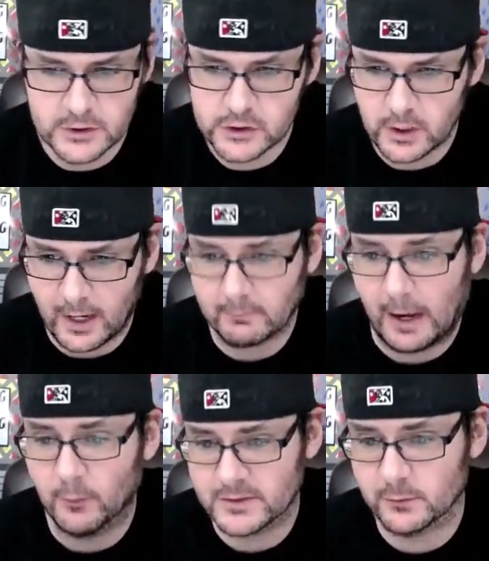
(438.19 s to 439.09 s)
Sh- I, I
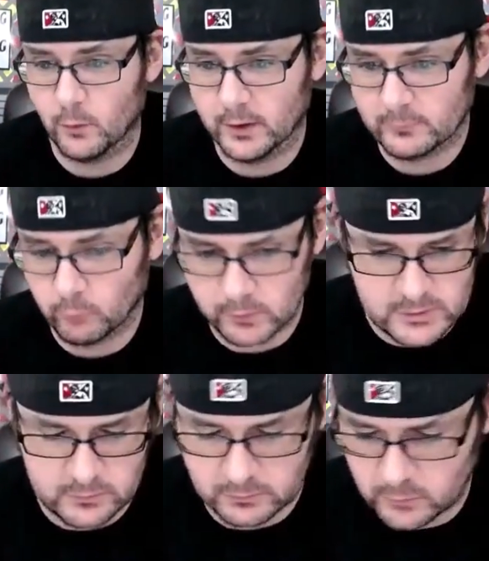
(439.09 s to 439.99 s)
went to the one at was
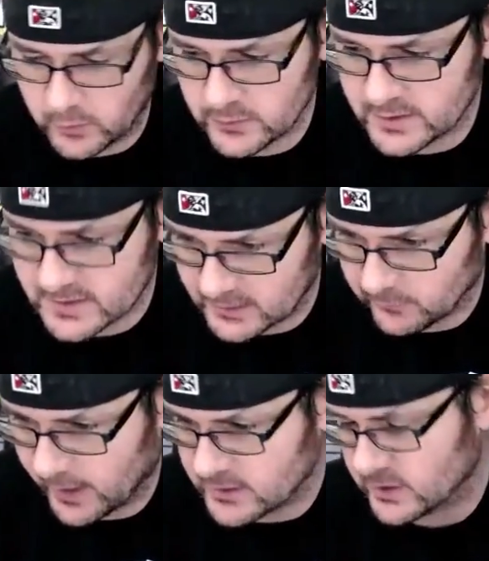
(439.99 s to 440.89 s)
Toys R Us in
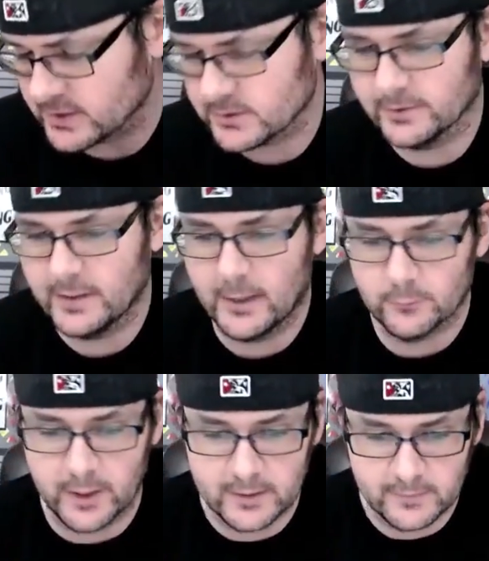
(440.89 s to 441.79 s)
Rochester and
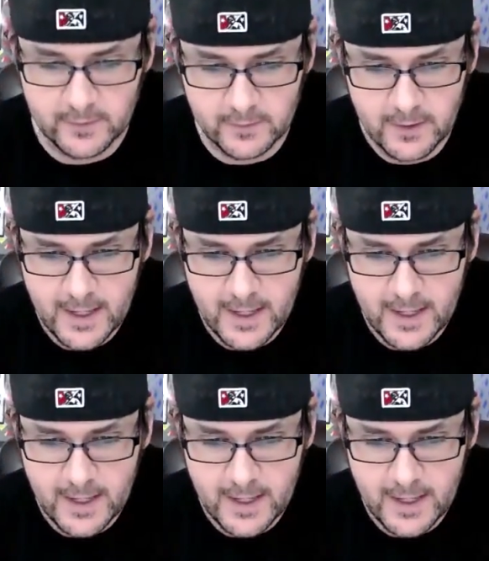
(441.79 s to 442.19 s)
Henrietta there,